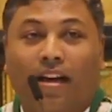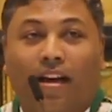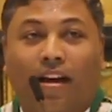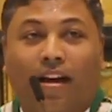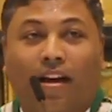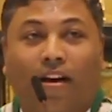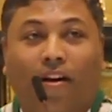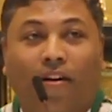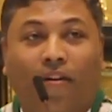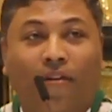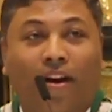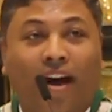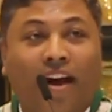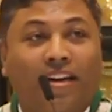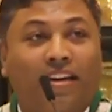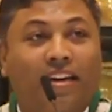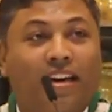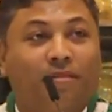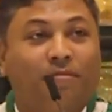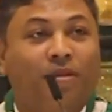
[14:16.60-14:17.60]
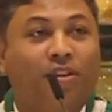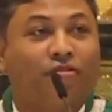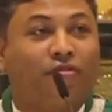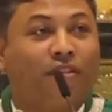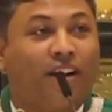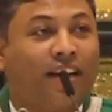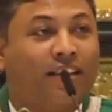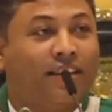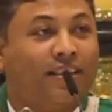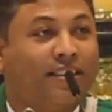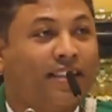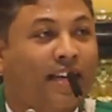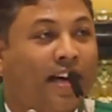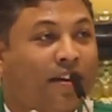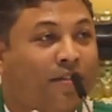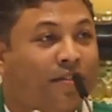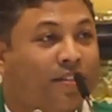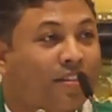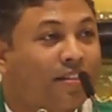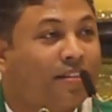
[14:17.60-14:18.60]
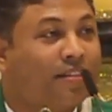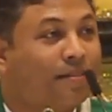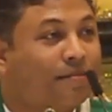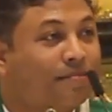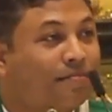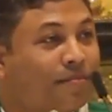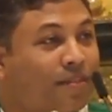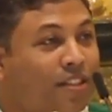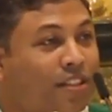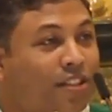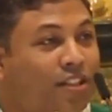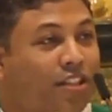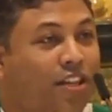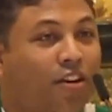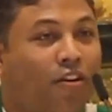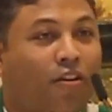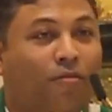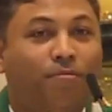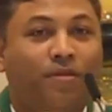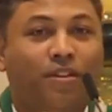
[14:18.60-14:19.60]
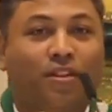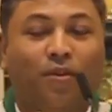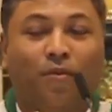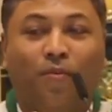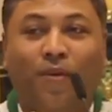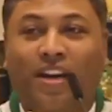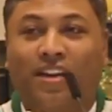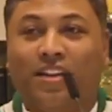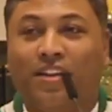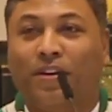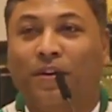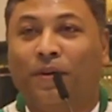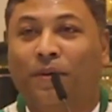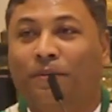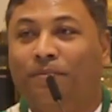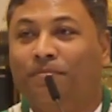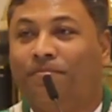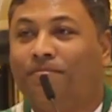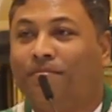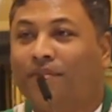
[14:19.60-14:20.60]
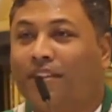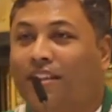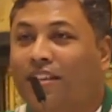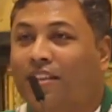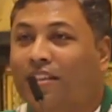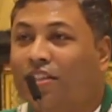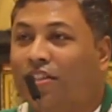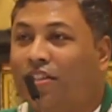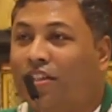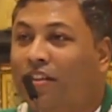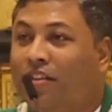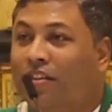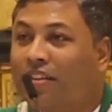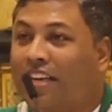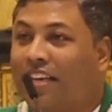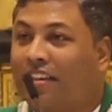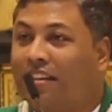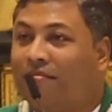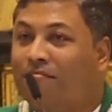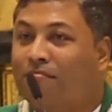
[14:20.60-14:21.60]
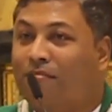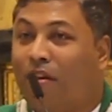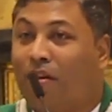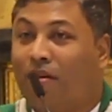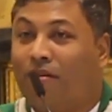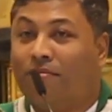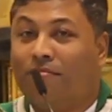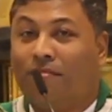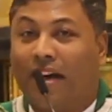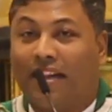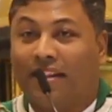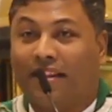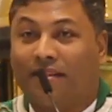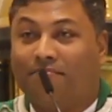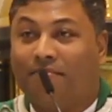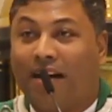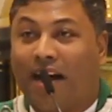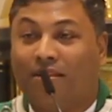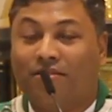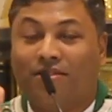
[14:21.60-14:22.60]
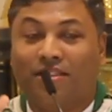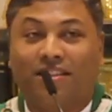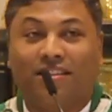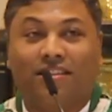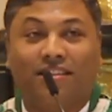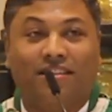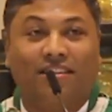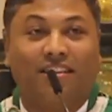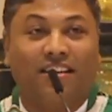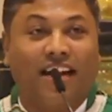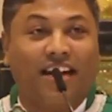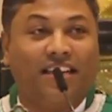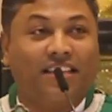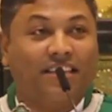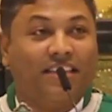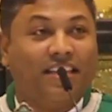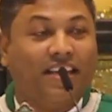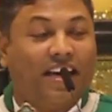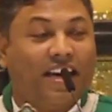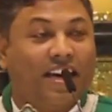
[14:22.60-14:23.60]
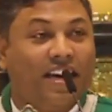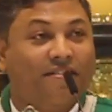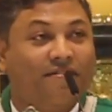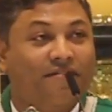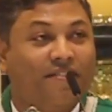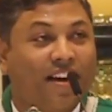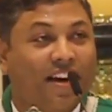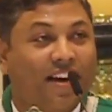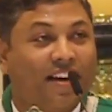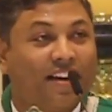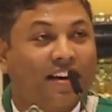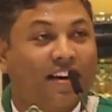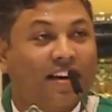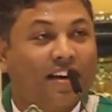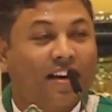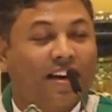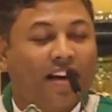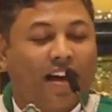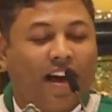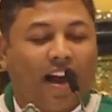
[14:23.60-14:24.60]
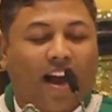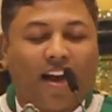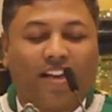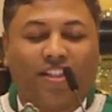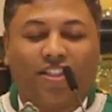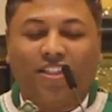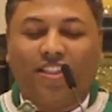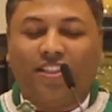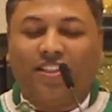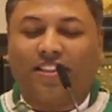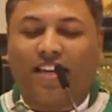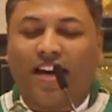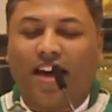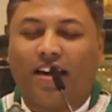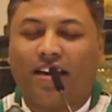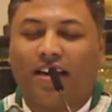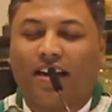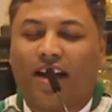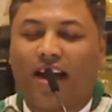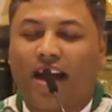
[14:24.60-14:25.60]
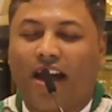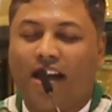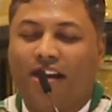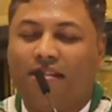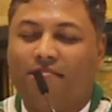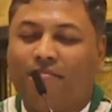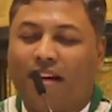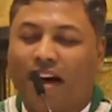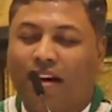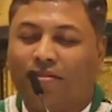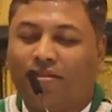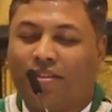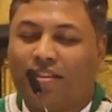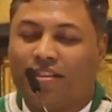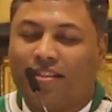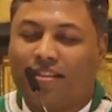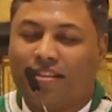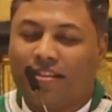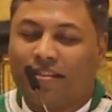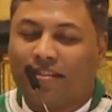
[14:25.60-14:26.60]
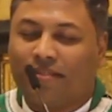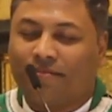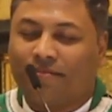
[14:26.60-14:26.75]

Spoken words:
All right, let me try this out. She opened the window. She looked at the mountain late in the evening, and she said, hey, mountain,